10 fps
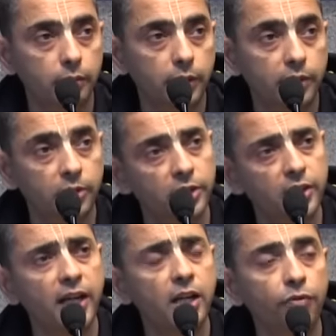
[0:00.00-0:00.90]
It's
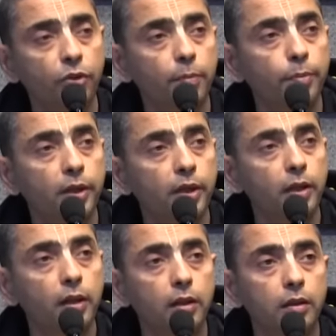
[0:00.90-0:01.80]
designed for a
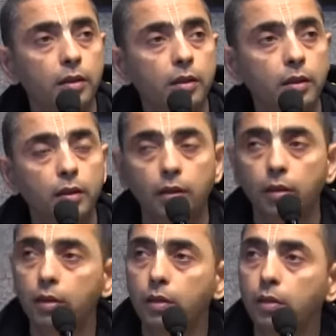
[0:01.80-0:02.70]
particular
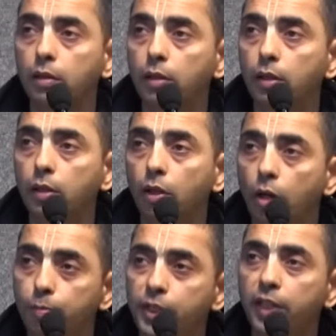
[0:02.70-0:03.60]

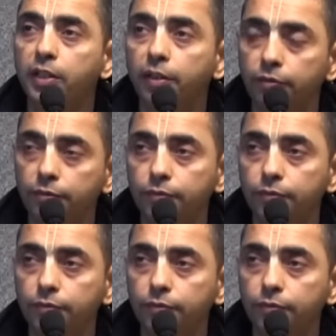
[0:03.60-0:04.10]
objective.